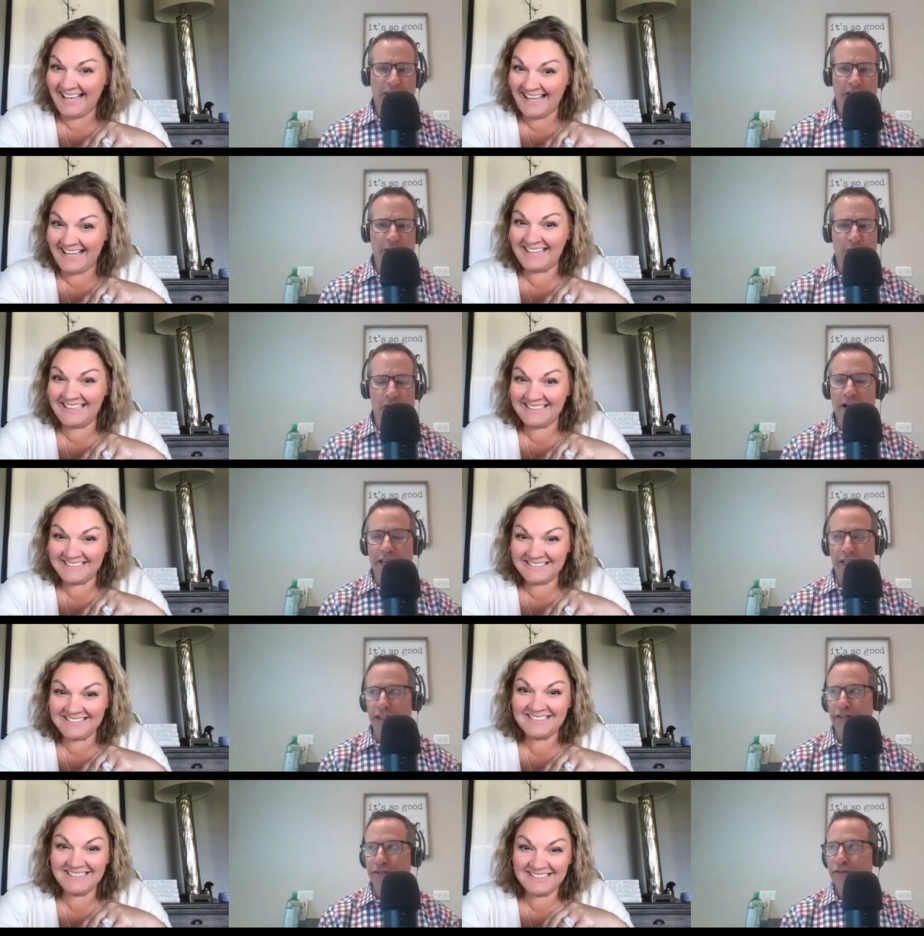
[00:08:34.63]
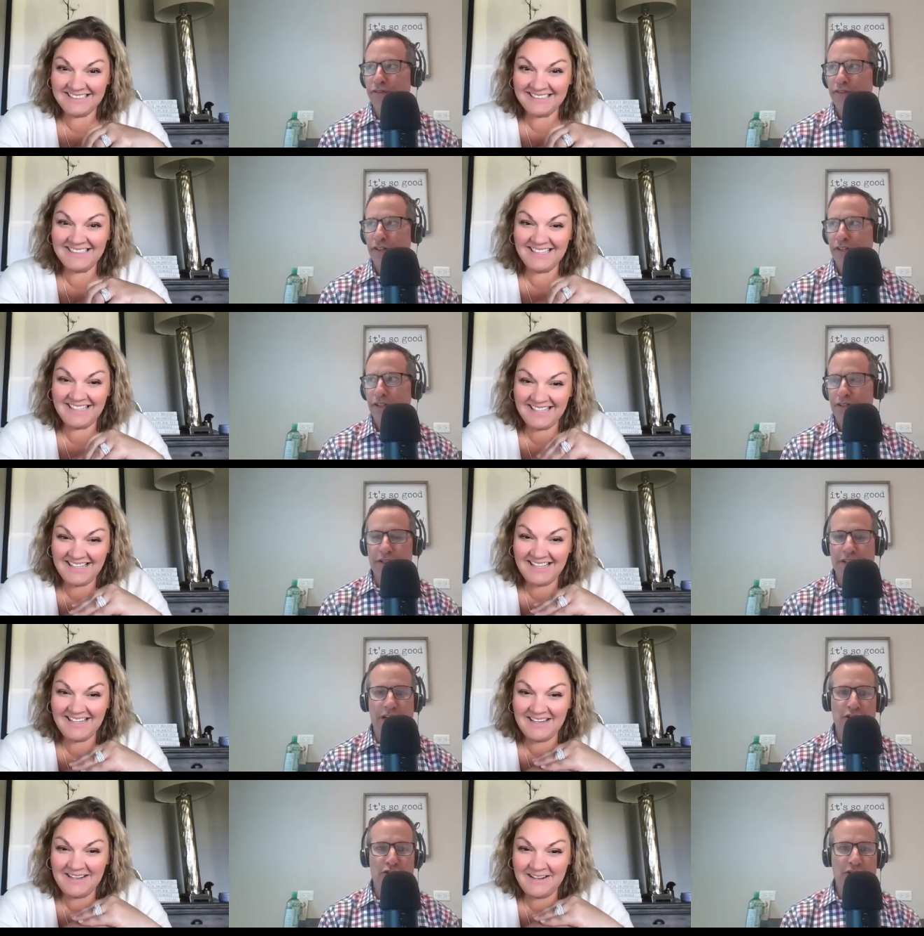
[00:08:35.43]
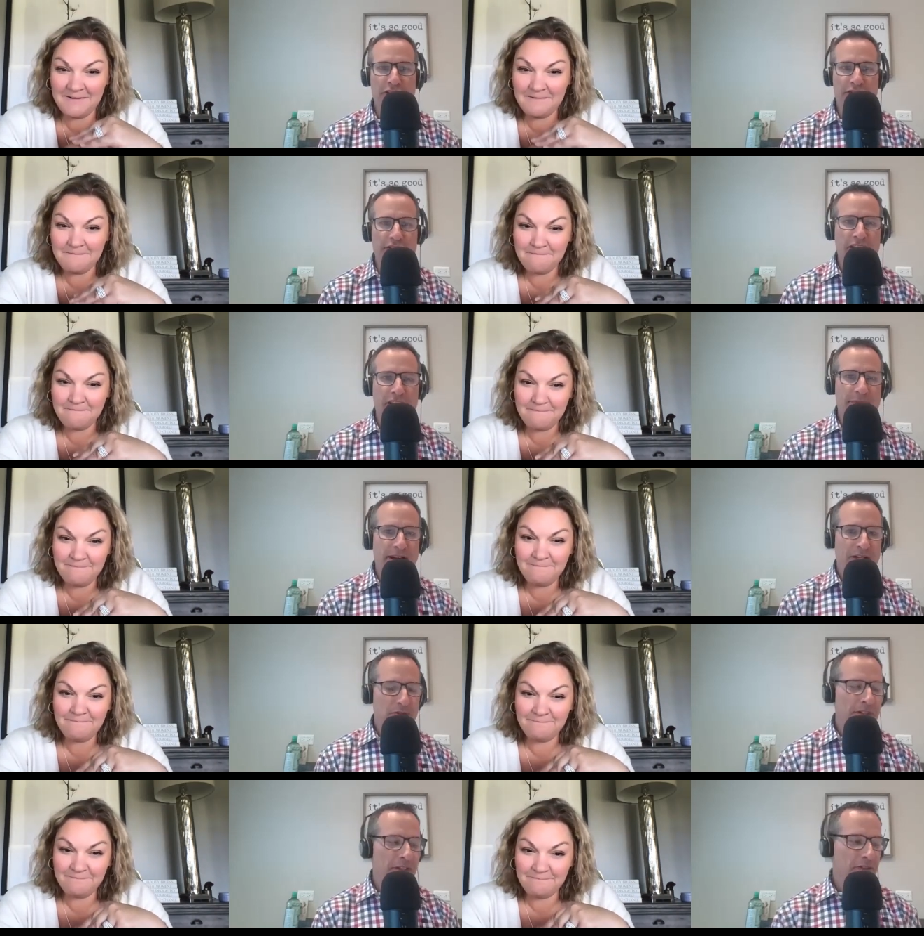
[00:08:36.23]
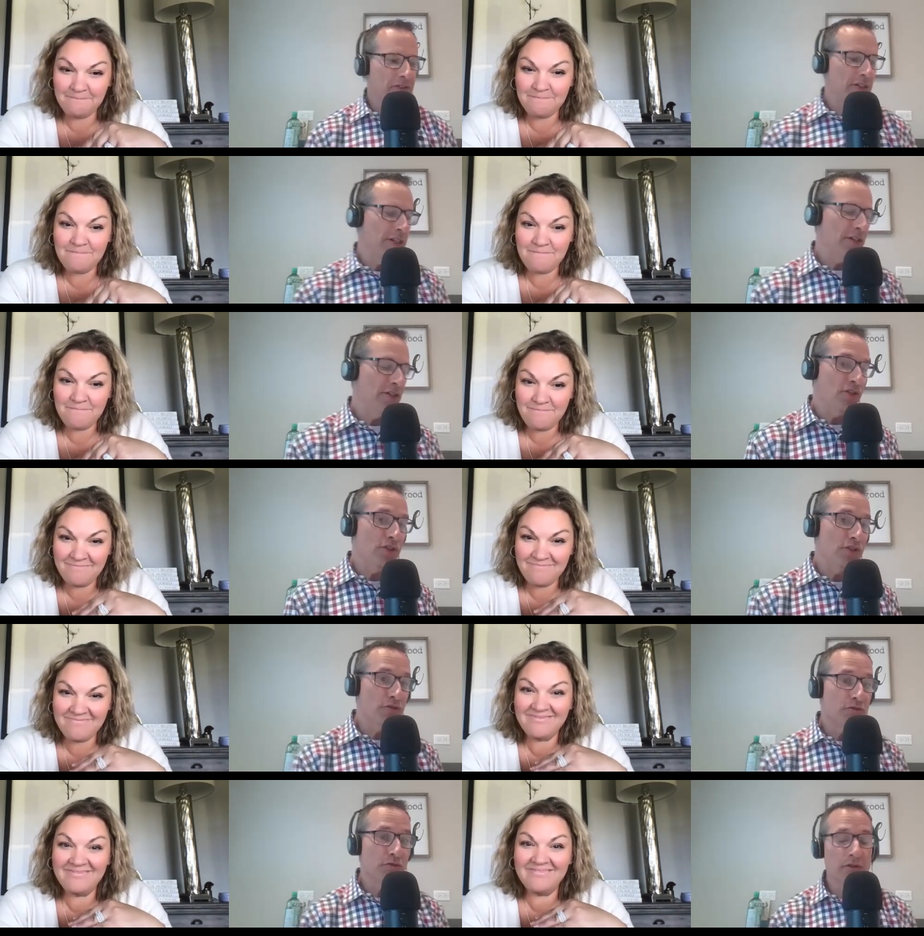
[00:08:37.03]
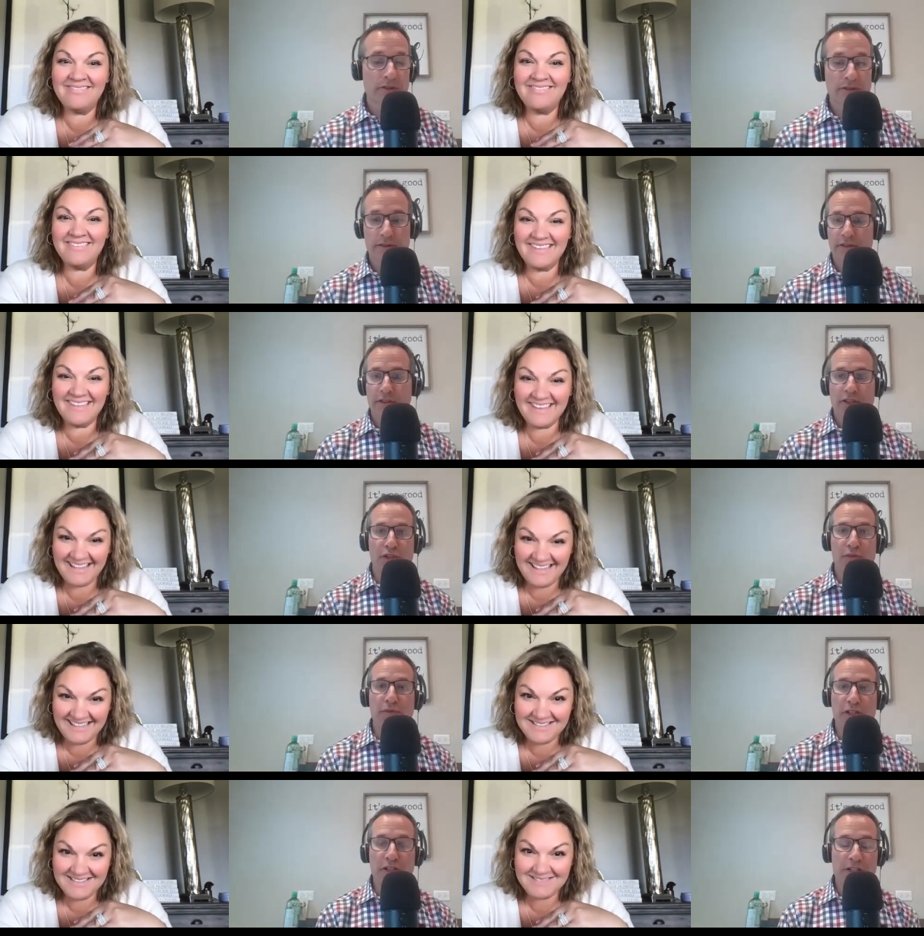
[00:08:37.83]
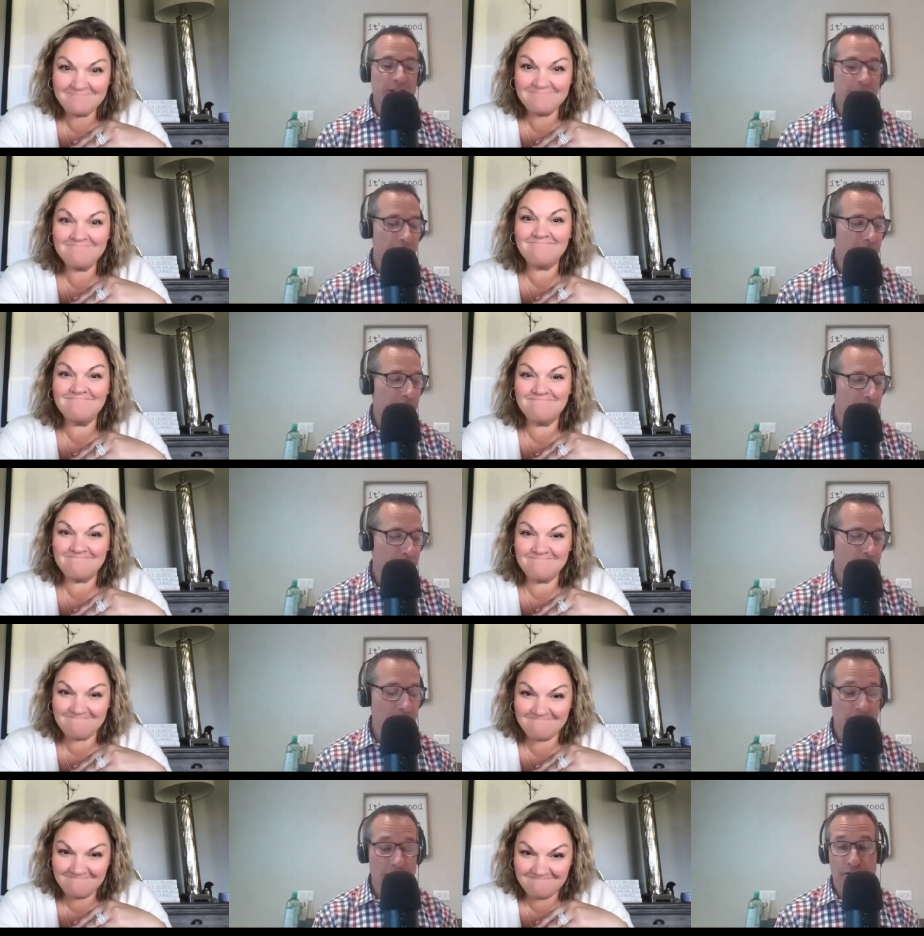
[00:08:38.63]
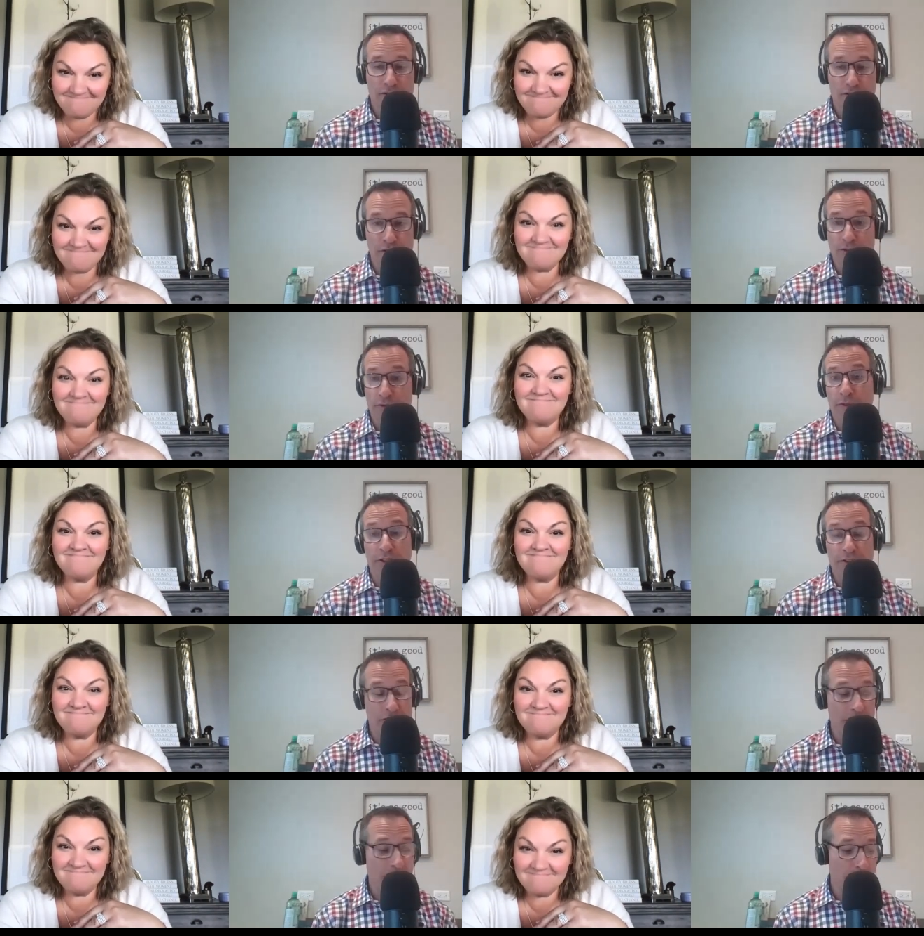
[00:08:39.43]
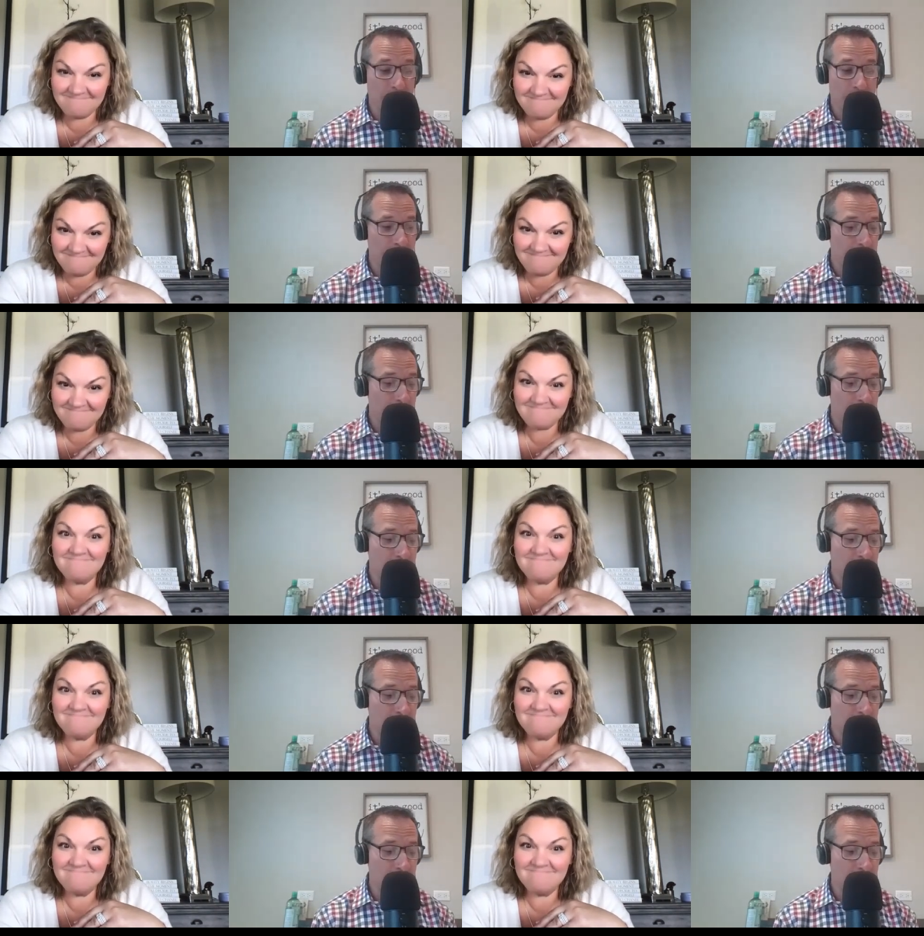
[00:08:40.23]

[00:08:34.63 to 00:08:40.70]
Speaker 1: like where I live, you can't drive five miles without seeing a new community under construction. It's true, as well as the other ones.